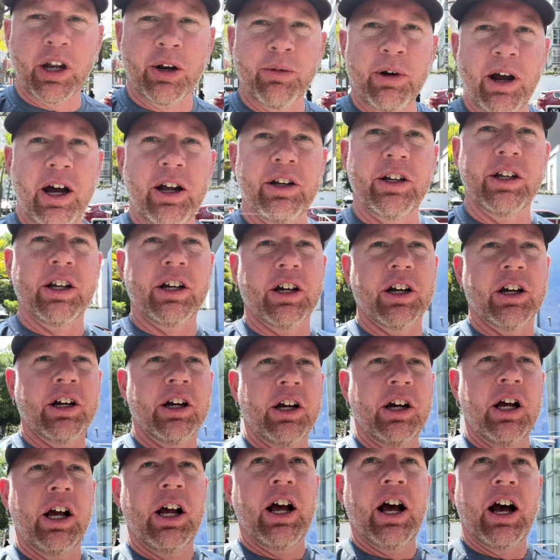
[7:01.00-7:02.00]
around here,
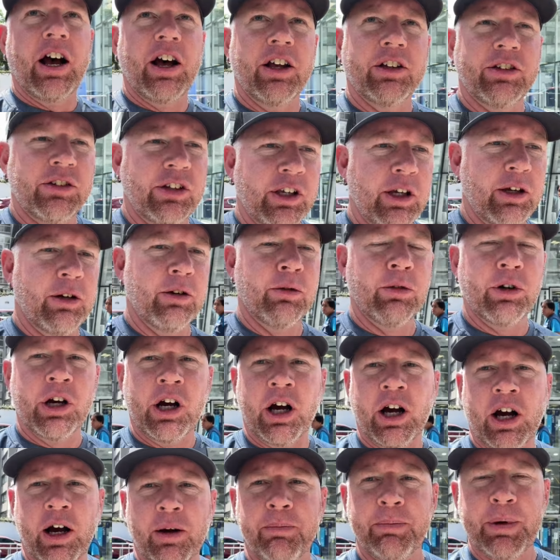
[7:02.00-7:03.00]
I see
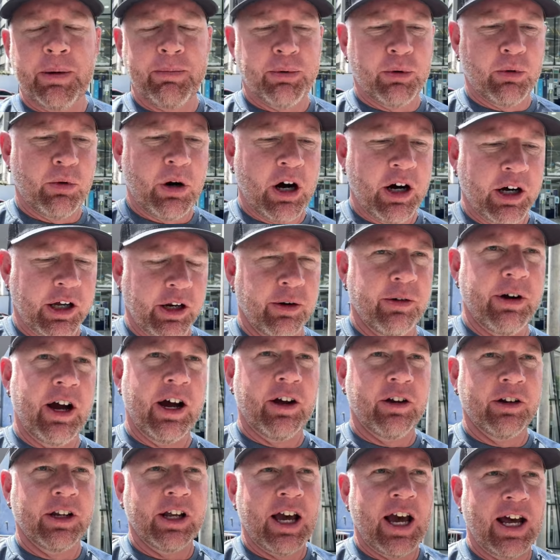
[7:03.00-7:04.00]
uh, people walking
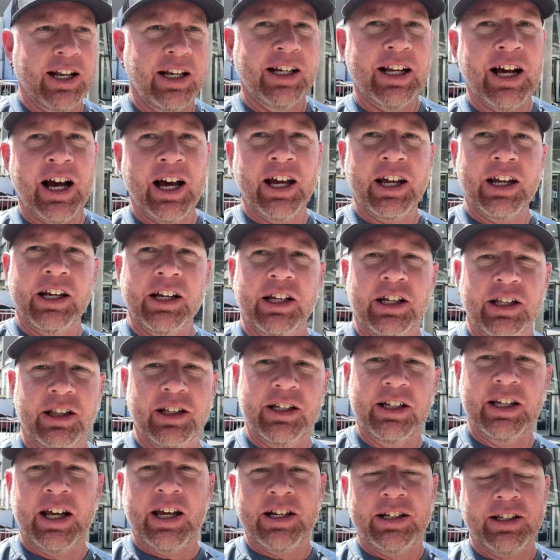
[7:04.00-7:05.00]
around at night, in the
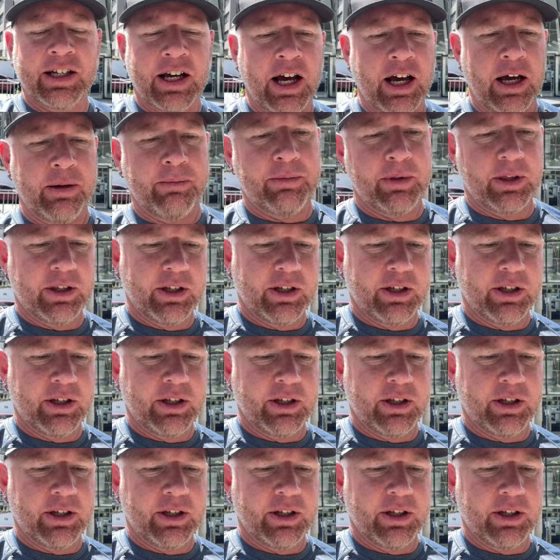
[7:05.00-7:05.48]
daytime.